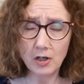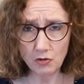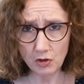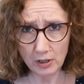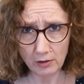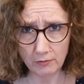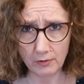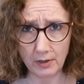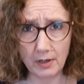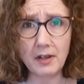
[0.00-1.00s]

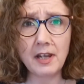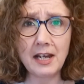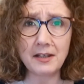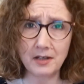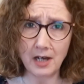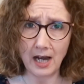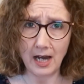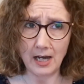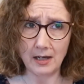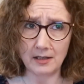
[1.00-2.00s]
children these
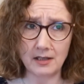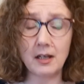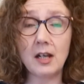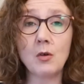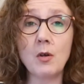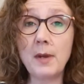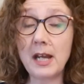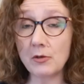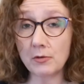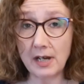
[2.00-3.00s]
days were
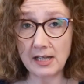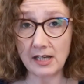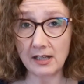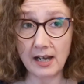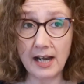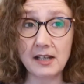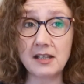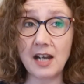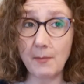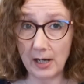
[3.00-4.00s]
being treated
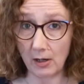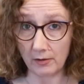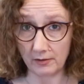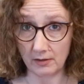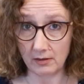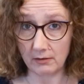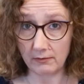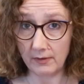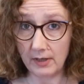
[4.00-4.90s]
like demigods,